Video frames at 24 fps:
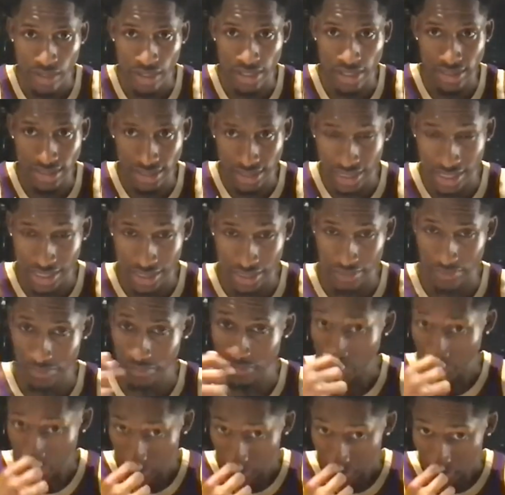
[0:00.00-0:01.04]
A seed.
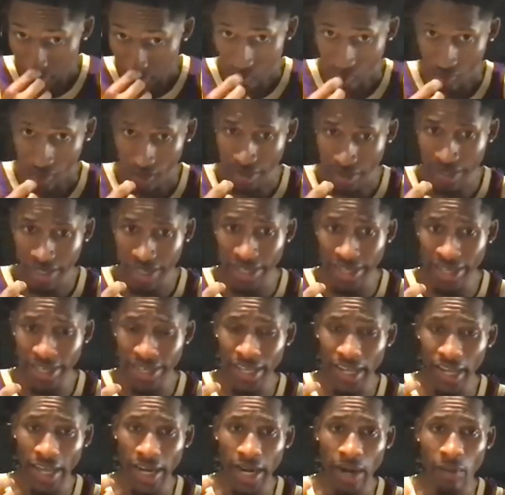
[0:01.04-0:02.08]

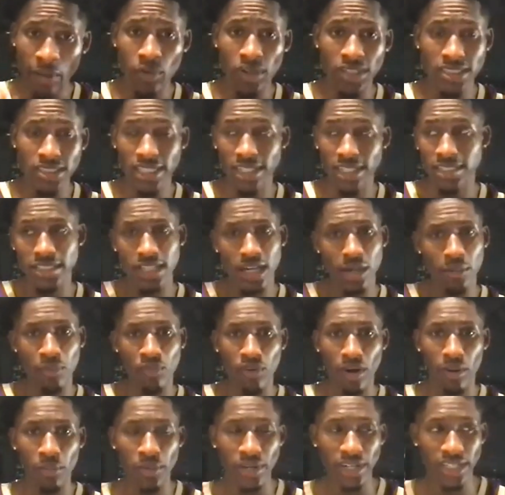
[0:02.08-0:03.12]
And I want to say this to y'all
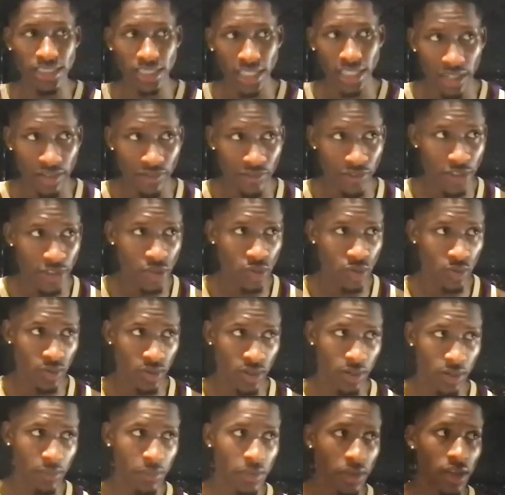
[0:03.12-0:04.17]
before I bring this individual
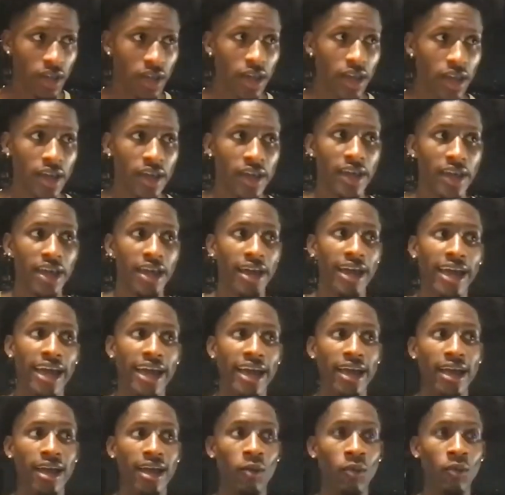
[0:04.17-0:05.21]
up.
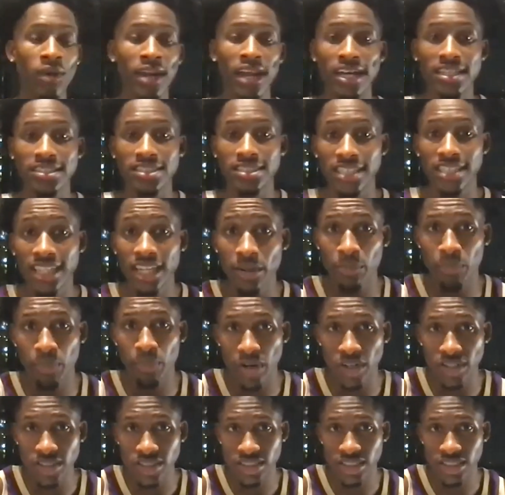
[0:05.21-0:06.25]
When I see a
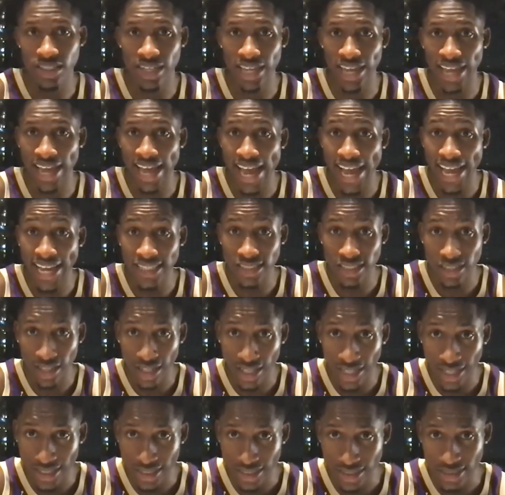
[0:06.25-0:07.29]
person that has
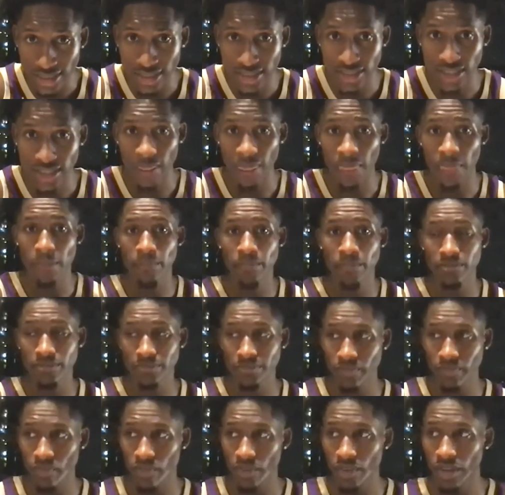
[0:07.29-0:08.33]
less,
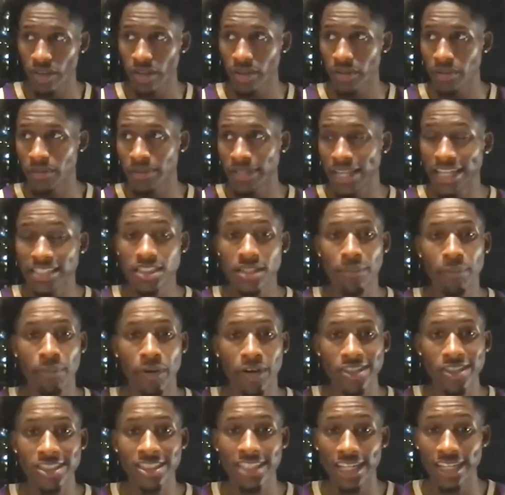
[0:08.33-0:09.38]
that's the
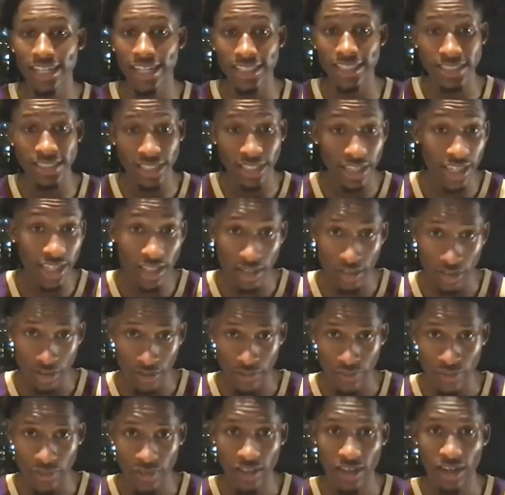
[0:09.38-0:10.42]
person that doesn't
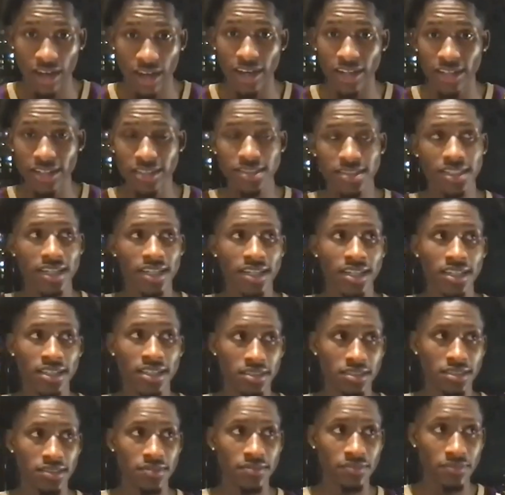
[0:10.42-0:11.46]
give. Understand
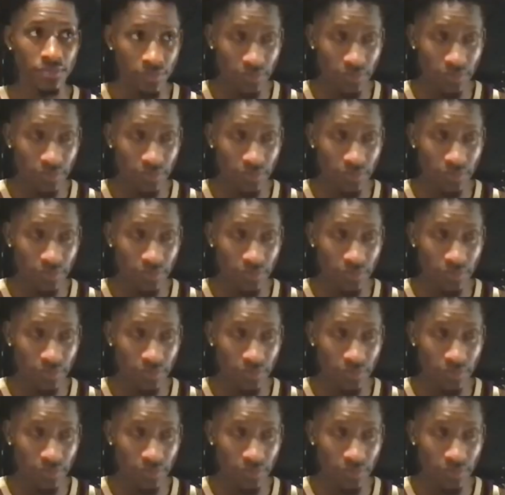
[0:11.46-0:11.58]
this.